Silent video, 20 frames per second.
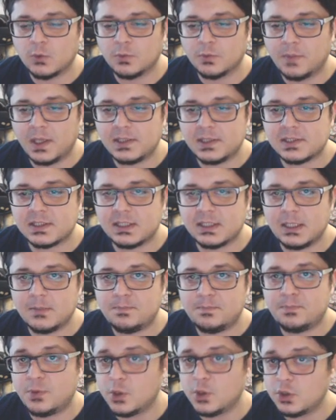you will
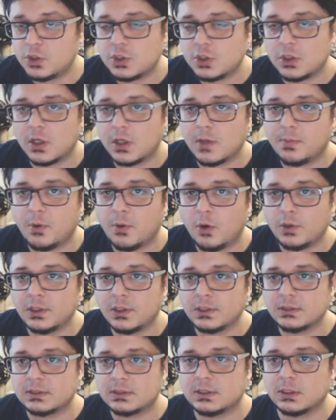basically push your
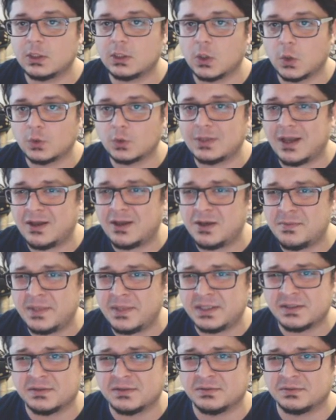opponent to go down the
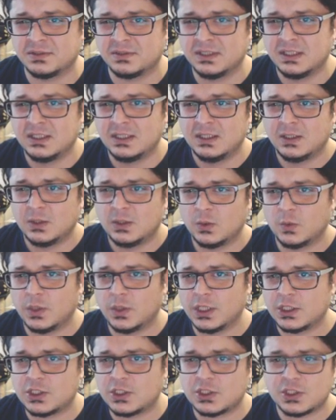middle,
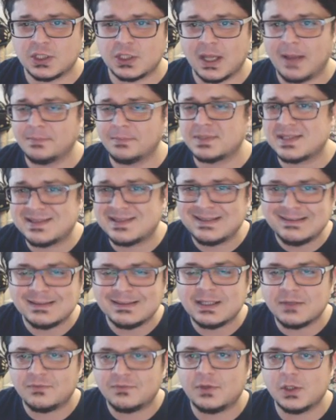which I'm
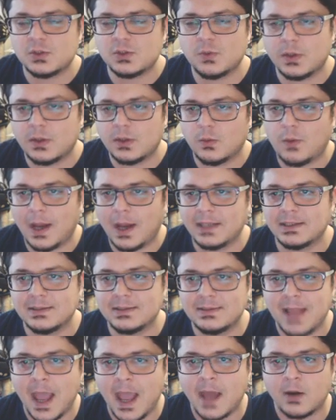still confused with the
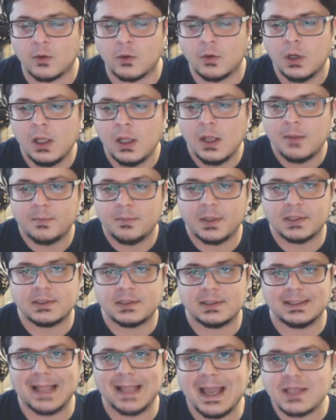wide and narrow.
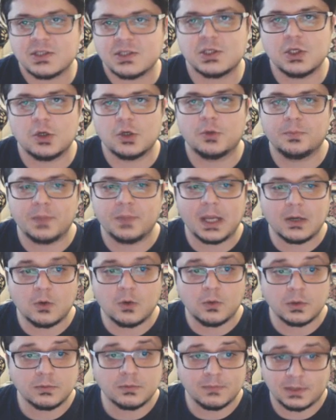But last year,
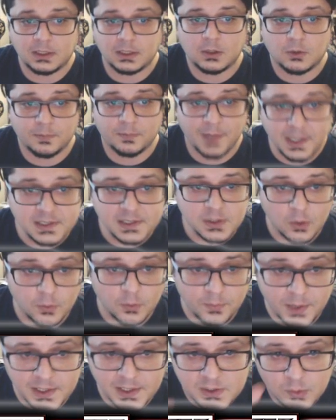based
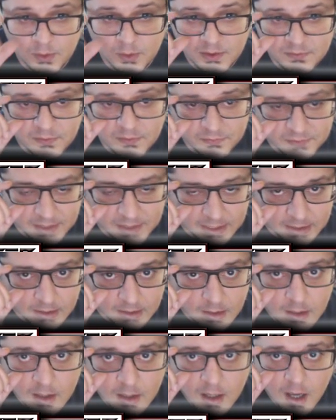on PES
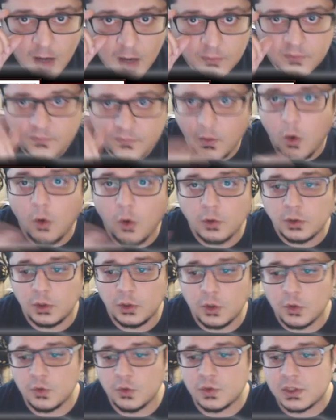2015, we've
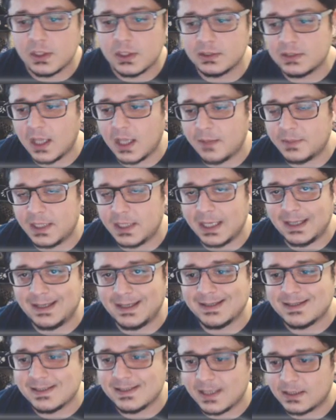all used containment
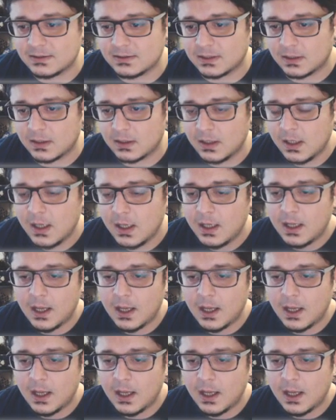area center.